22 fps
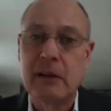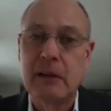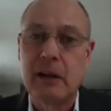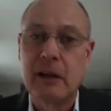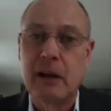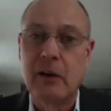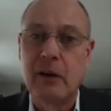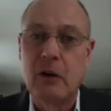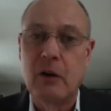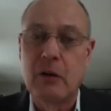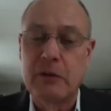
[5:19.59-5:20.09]

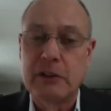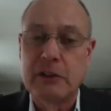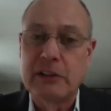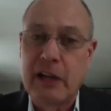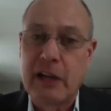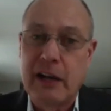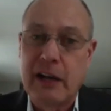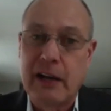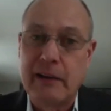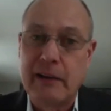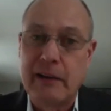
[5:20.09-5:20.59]
over
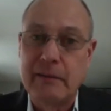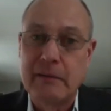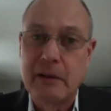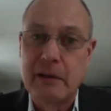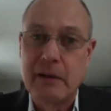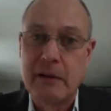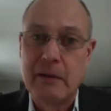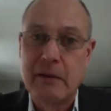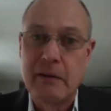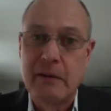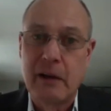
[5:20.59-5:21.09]
time
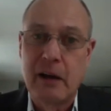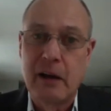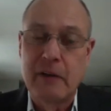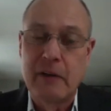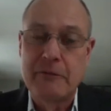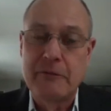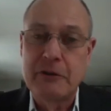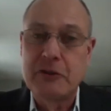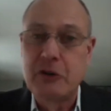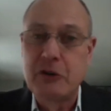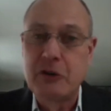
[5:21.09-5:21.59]

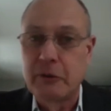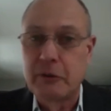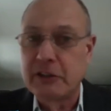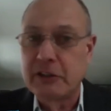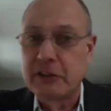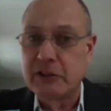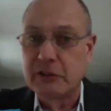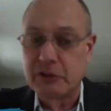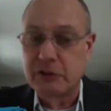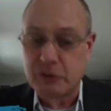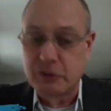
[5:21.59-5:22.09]
for two
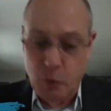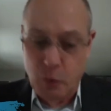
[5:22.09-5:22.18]
reasons.